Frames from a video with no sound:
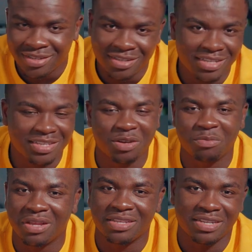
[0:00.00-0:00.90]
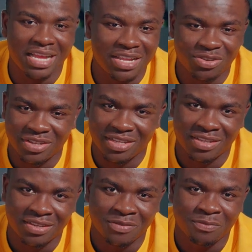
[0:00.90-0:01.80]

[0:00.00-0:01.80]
She's an amazing actress.